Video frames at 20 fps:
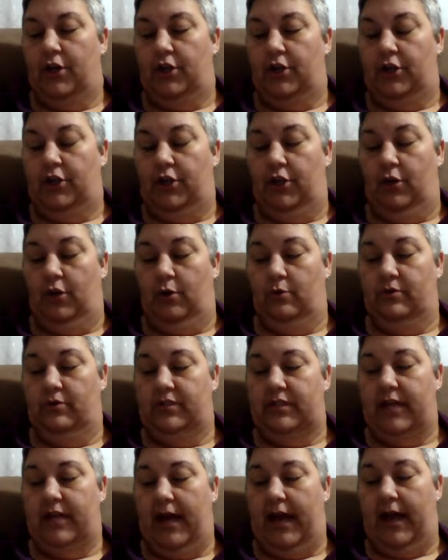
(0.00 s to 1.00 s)
You
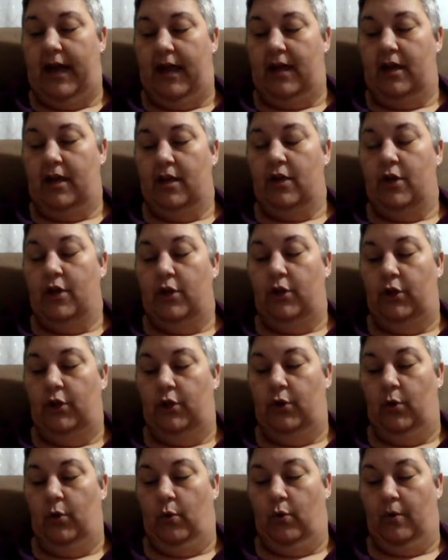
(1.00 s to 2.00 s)
stay,
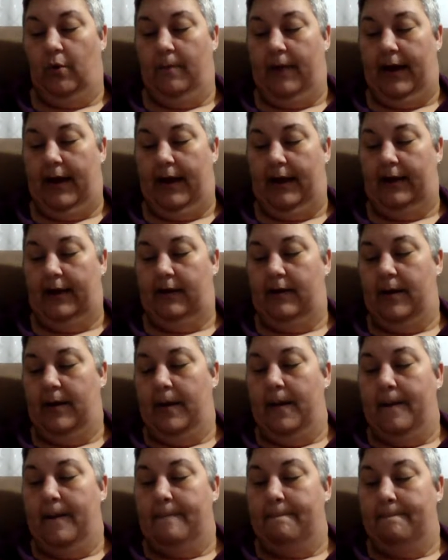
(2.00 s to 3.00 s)
you're mine.
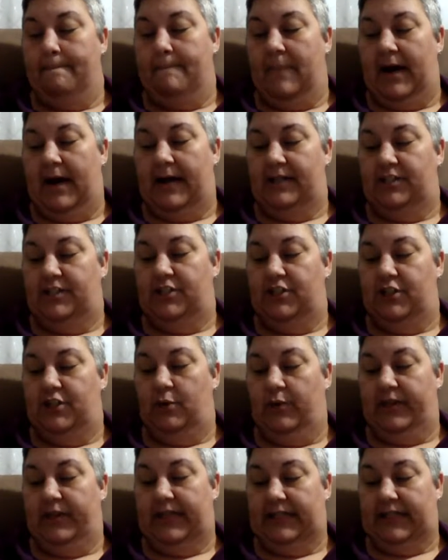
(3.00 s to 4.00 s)
Mine to do
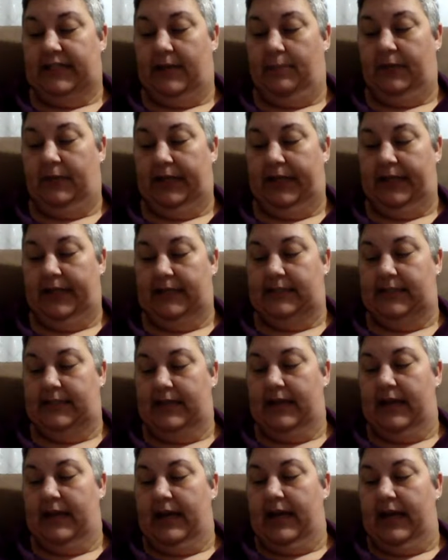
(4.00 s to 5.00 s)
with as I please.
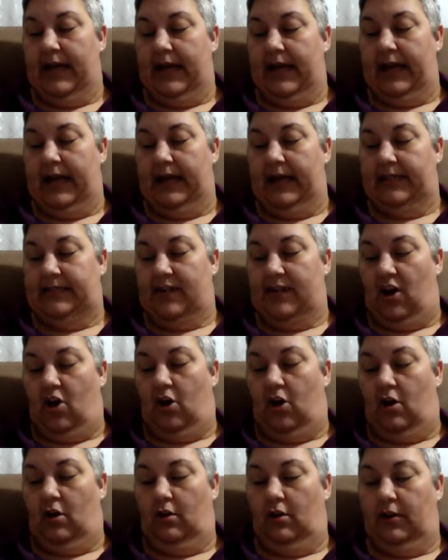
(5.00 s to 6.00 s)
It's
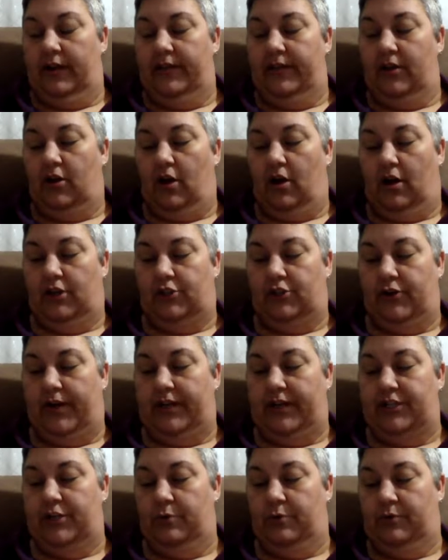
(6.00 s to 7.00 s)
all in the
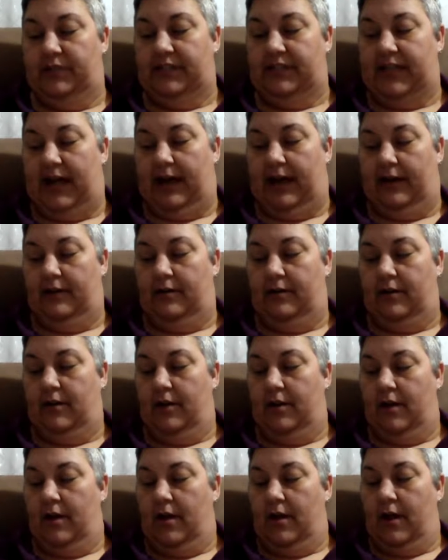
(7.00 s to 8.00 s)
contract you will sign.
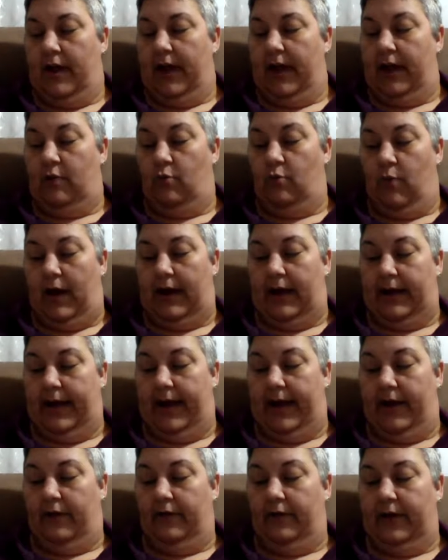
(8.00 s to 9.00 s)
And right
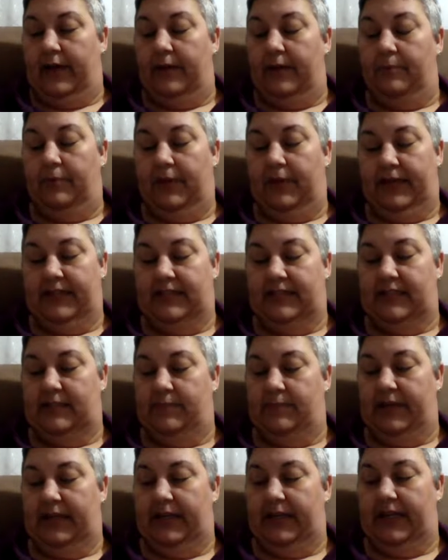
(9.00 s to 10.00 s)
now, it pleases
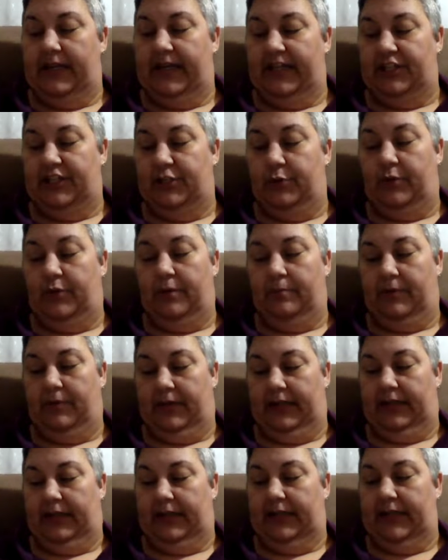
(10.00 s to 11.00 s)
me to get you
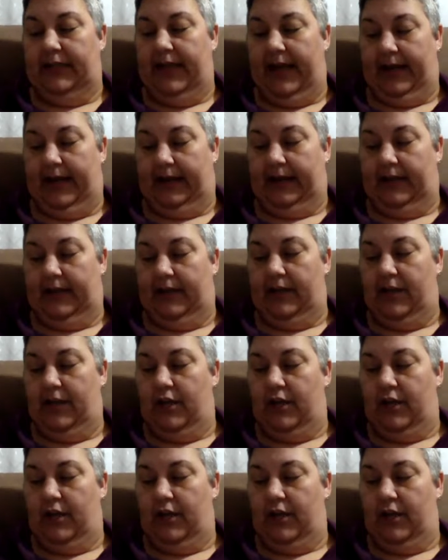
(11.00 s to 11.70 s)
completely naked.